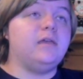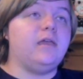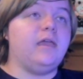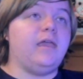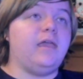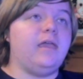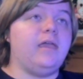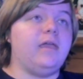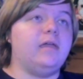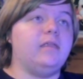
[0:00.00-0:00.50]

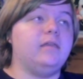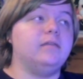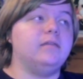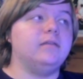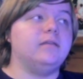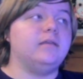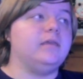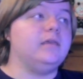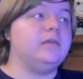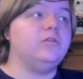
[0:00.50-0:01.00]
and
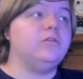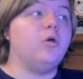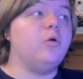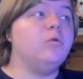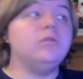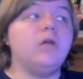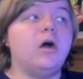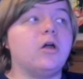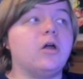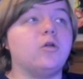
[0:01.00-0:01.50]
he no
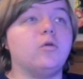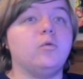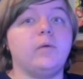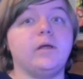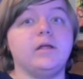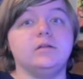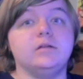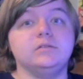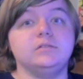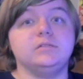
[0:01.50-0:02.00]
longer
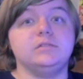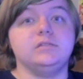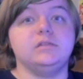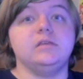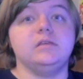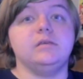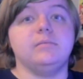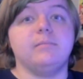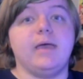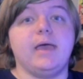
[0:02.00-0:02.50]
wears
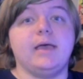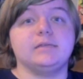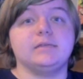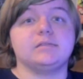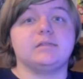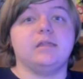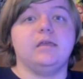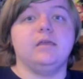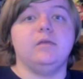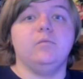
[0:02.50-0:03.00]
the mask
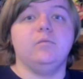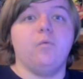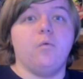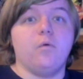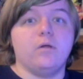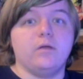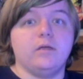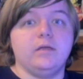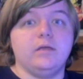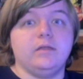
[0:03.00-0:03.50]
that he
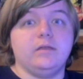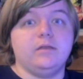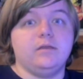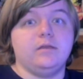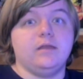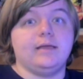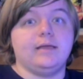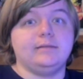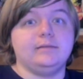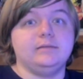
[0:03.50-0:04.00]
wore in
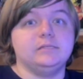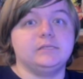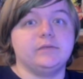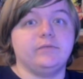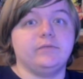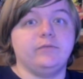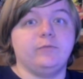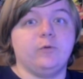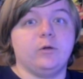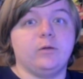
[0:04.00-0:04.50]

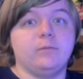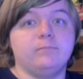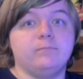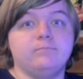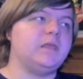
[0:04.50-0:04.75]
1974.